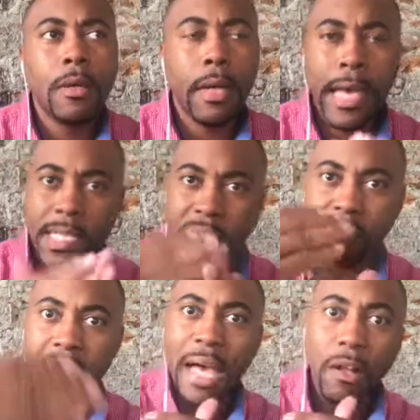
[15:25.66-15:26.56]
has a
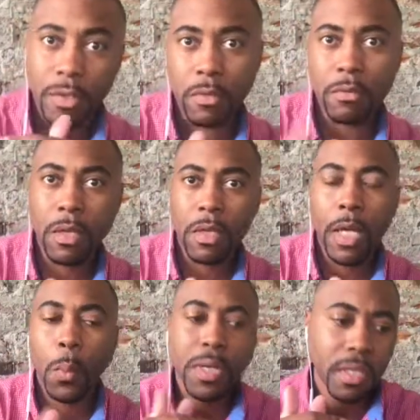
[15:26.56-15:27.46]
value.
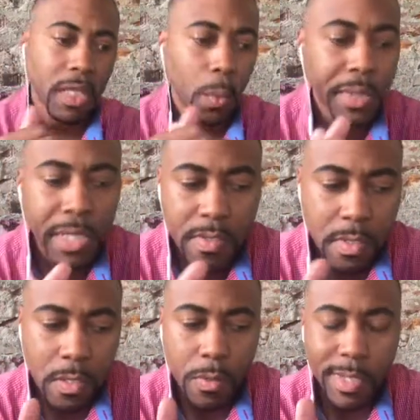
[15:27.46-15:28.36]
And one thing that we need to
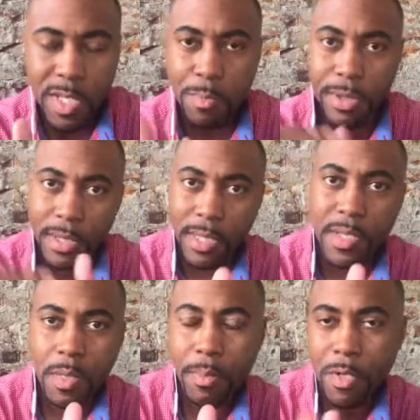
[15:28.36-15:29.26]
do is put
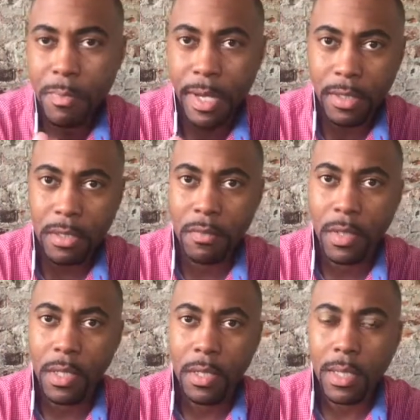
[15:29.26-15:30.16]
things in perspective,
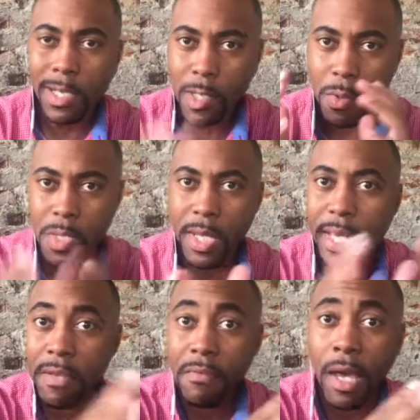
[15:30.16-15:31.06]
associate
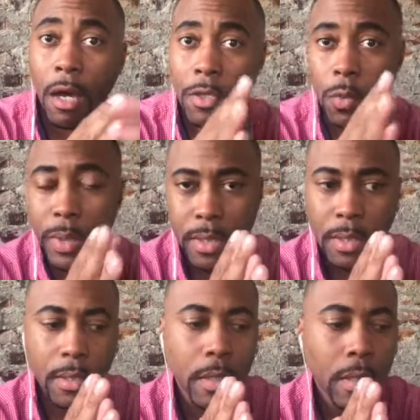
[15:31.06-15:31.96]
a value with
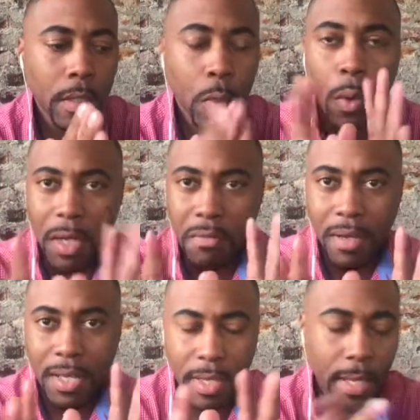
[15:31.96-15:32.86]
it,
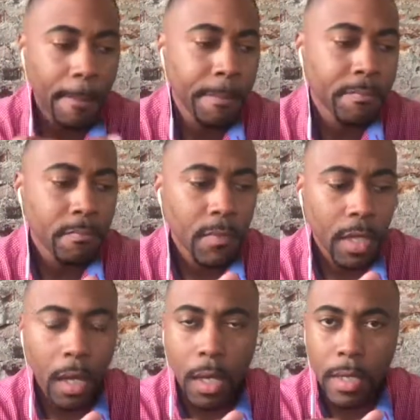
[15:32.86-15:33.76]
quantify that,
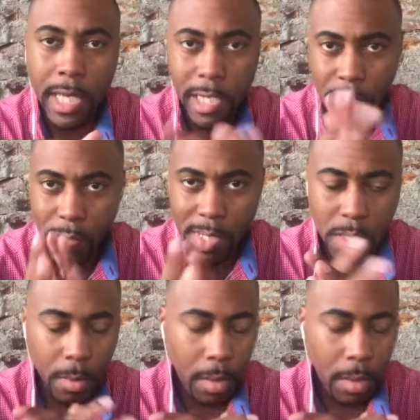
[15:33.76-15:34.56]
and address it